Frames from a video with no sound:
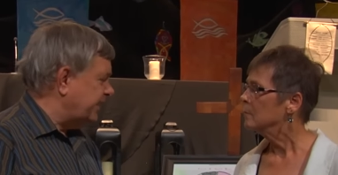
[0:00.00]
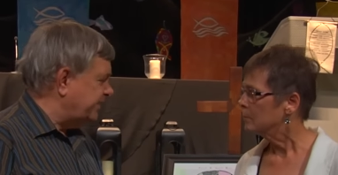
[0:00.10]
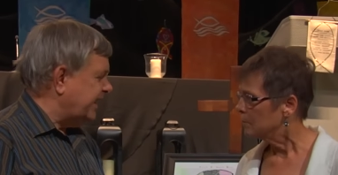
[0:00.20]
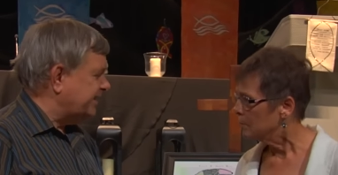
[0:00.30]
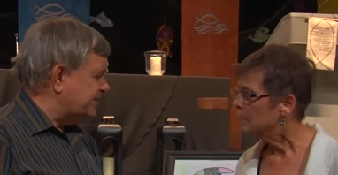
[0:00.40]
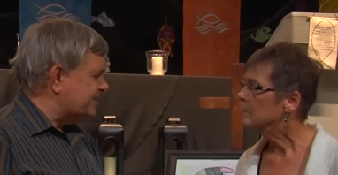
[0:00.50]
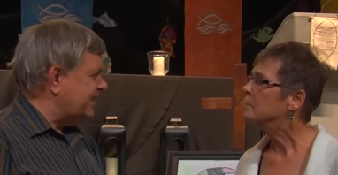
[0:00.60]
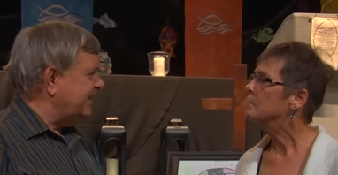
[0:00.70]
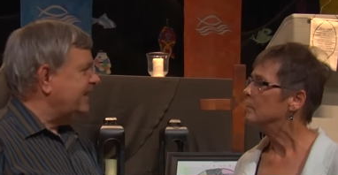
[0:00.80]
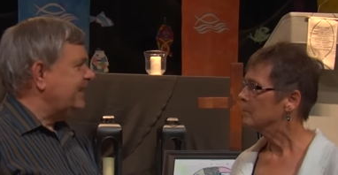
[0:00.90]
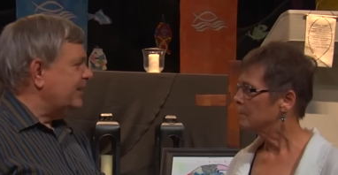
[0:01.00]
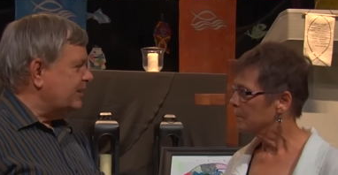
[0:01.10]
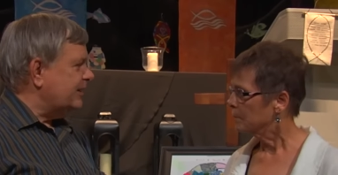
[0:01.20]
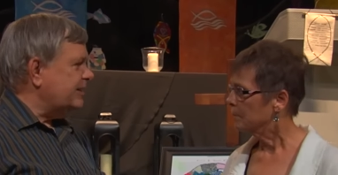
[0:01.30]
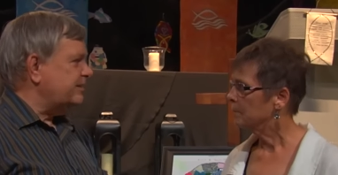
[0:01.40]
Speaker 1: like that, to say,
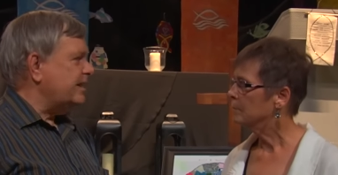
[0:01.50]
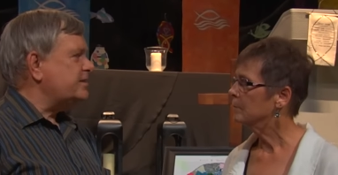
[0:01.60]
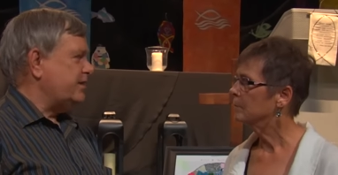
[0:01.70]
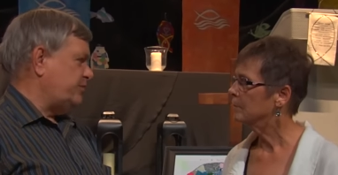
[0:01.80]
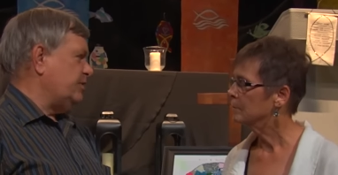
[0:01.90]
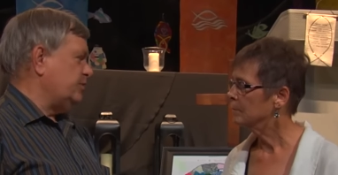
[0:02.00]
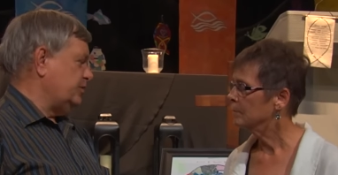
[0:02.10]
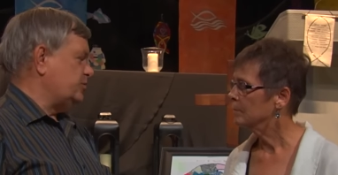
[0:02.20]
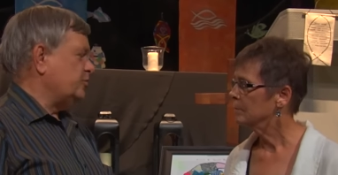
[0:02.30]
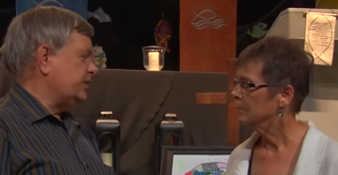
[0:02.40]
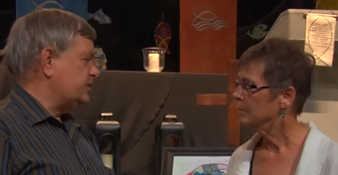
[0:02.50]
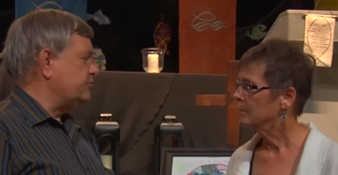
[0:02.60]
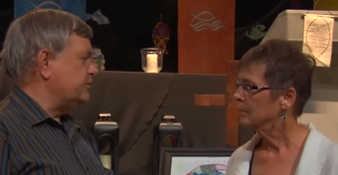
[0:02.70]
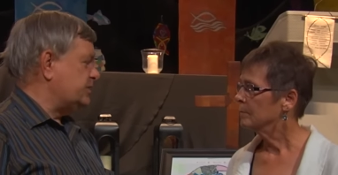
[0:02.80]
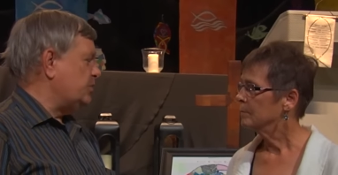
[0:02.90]
let's give people a choice
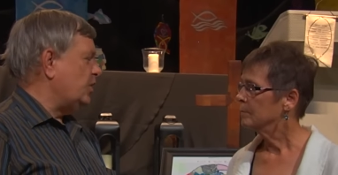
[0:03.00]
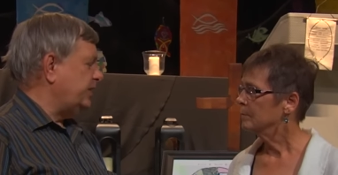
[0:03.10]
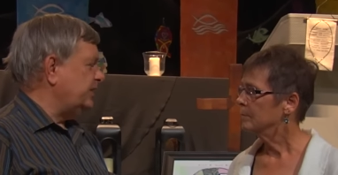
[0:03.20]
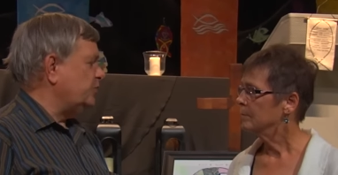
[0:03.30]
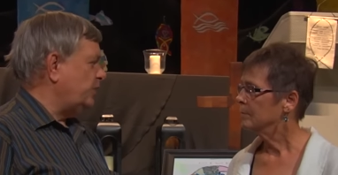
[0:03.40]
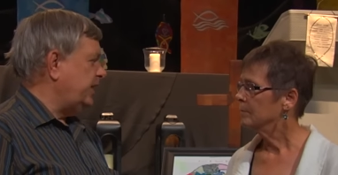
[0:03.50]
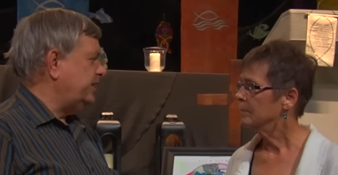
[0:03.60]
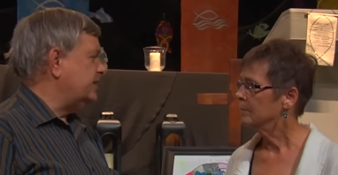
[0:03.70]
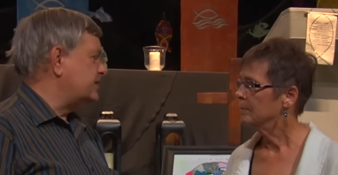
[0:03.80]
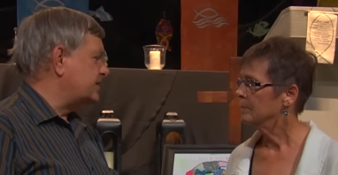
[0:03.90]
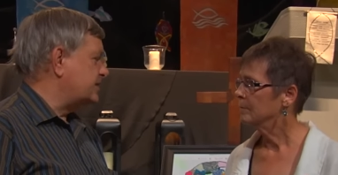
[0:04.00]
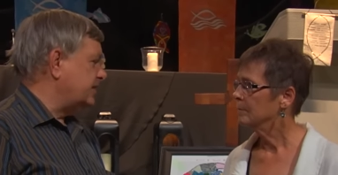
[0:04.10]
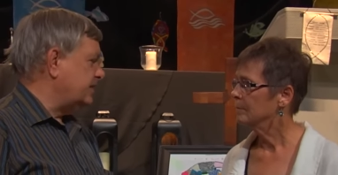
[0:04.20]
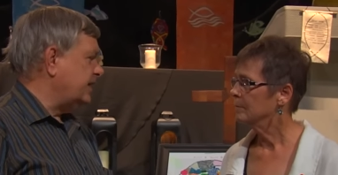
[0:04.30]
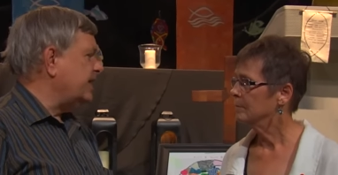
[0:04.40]
to respond in a way that
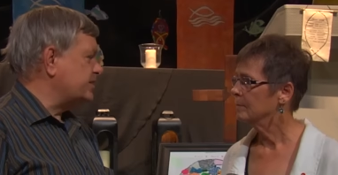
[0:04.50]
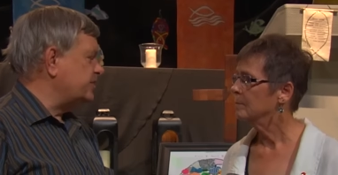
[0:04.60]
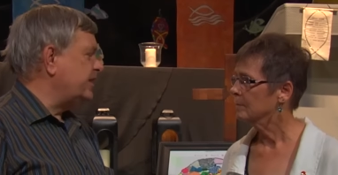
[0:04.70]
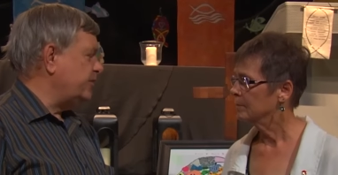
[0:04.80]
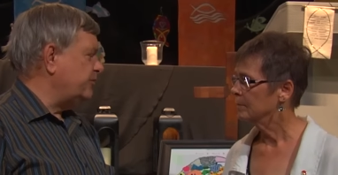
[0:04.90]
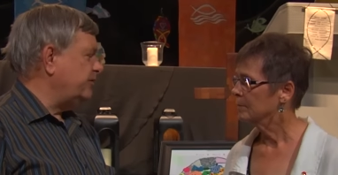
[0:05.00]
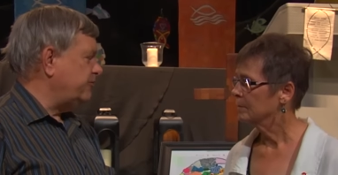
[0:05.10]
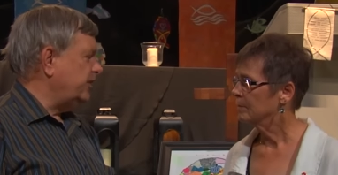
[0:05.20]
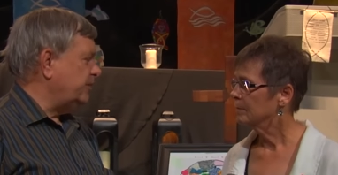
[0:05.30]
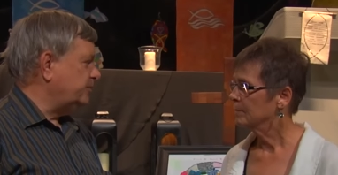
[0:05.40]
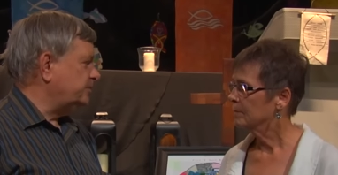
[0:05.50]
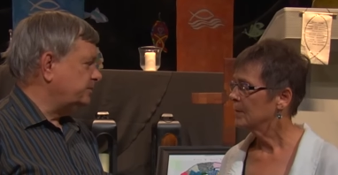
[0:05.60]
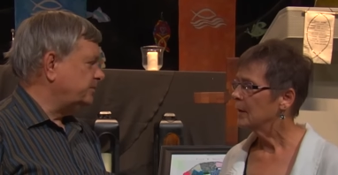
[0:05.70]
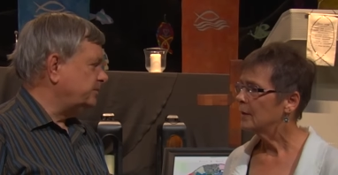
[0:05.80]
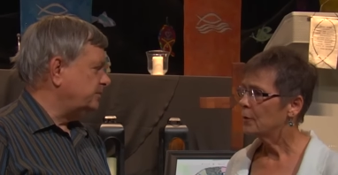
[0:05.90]
uh, has integrity for them.
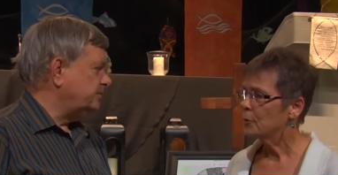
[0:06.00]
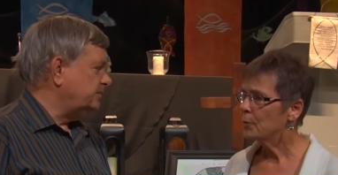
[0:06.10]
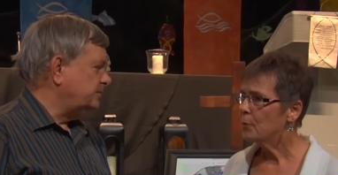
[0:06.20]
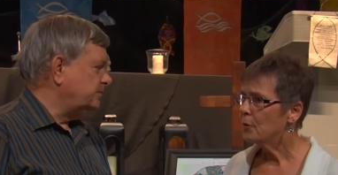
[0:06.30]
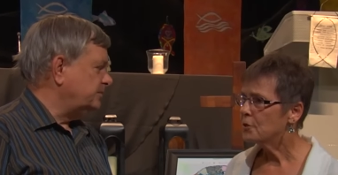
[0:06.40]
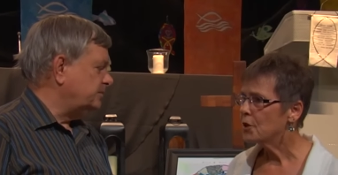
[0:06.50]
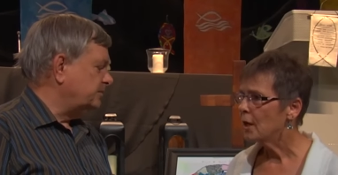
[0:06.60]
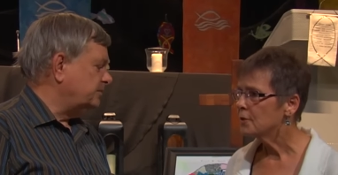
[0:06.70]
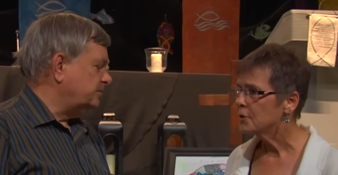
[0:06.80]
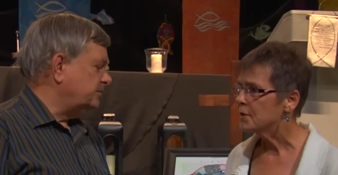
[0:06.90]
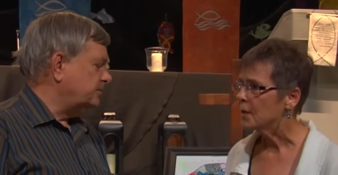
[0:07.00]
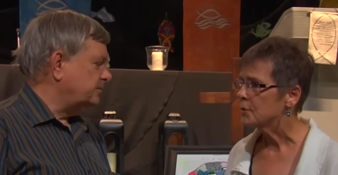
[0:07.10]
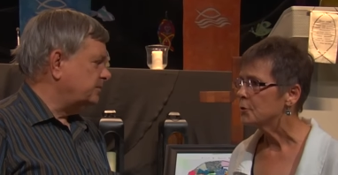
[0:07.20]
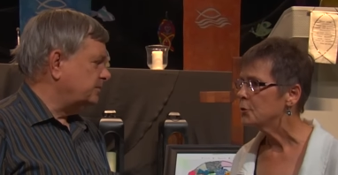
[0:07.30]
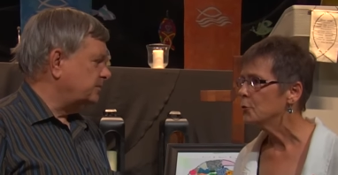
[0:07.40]
Speaker 2: Now, the report challenges
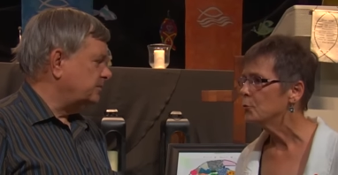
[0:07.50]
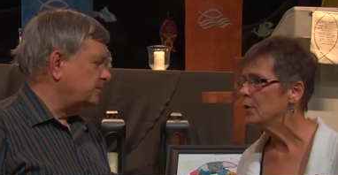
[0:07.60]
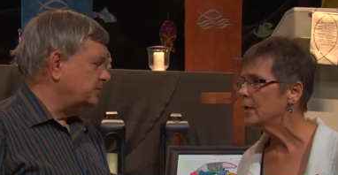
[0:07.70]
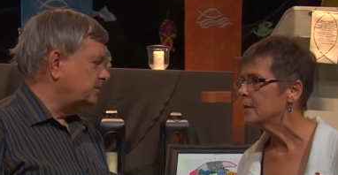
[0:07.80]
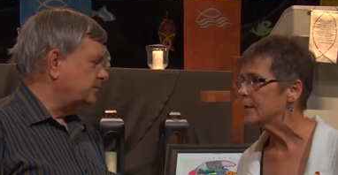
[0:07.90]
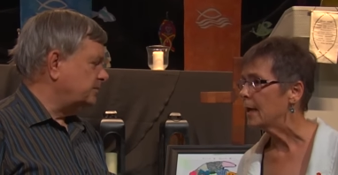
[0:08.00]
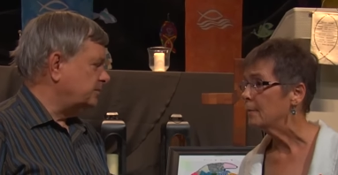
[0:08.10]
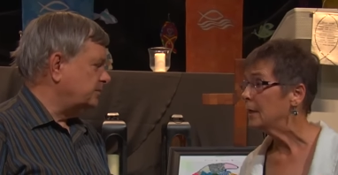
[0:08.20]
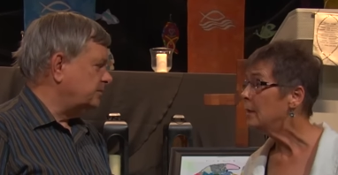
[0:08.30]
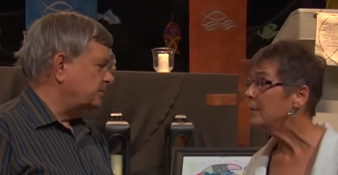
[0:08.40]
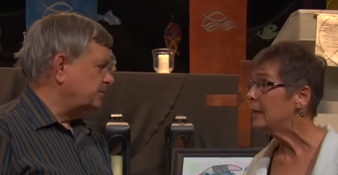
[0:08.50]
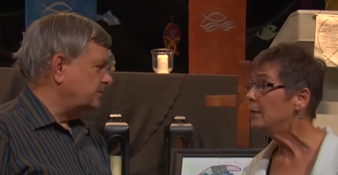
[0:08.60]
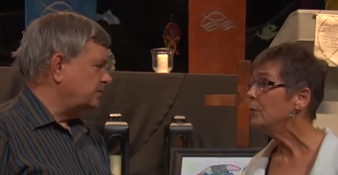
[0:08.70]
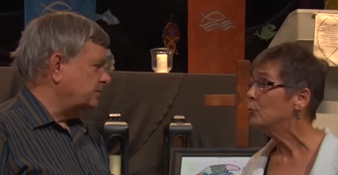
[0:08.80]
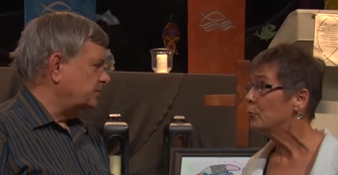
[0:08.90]
us to re examine,
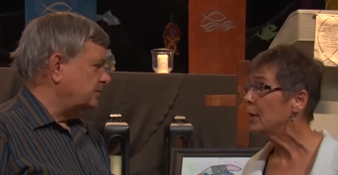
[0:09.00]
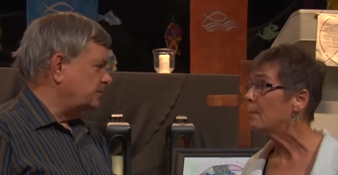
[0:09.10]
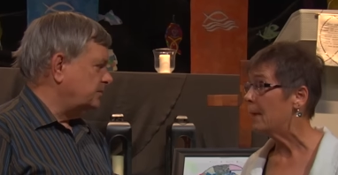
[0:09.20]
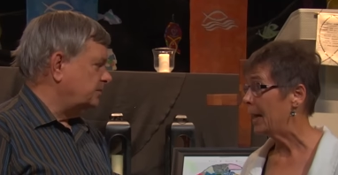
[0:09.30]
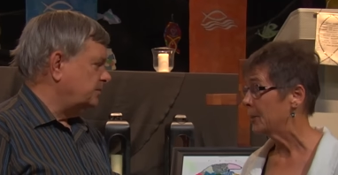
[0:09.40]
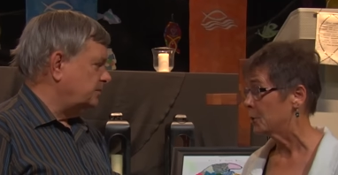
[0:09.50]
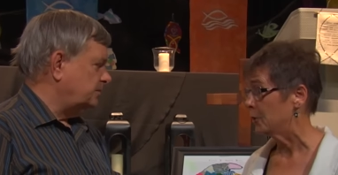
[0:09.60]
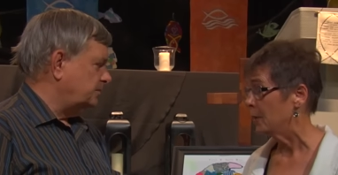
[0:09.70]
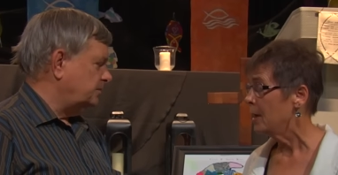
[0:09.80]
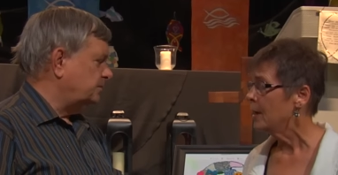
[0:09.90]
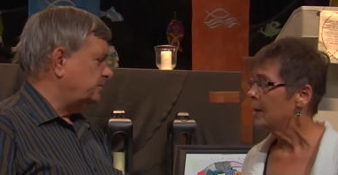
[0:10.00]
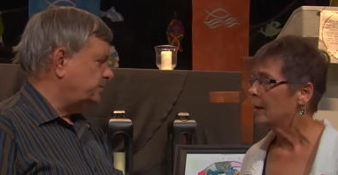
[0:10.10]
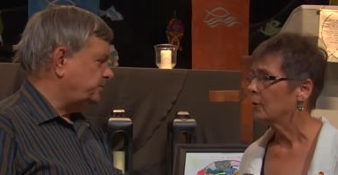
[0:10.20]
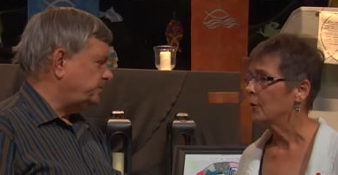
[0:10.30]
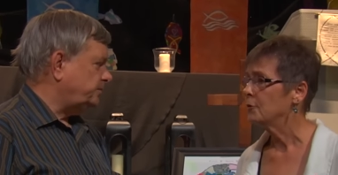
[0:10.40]
even reimagine,
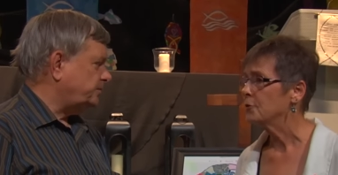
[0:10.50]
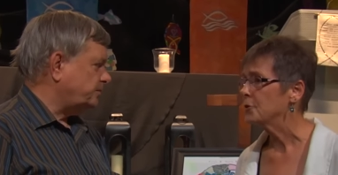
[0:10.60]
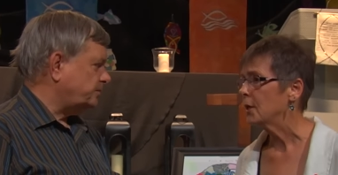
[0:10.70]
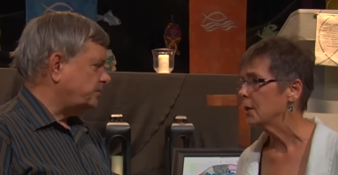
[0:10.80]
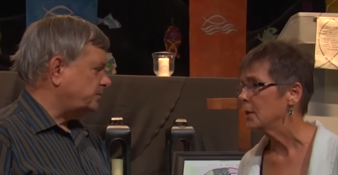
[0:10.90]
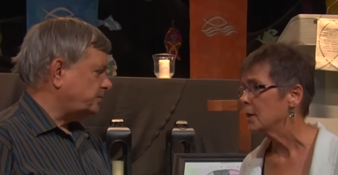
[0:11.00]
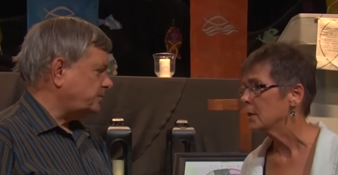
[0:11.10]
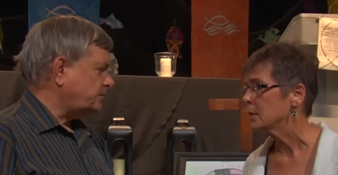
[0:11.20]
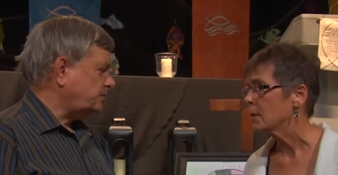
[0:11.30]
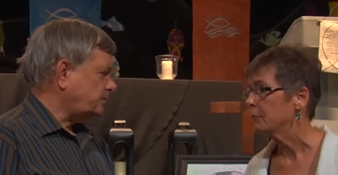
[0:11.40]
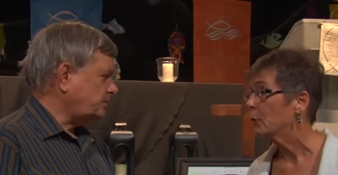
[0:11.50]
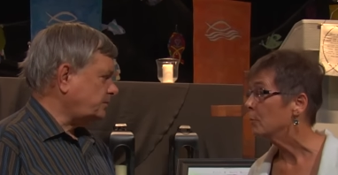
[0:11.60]
our understandings of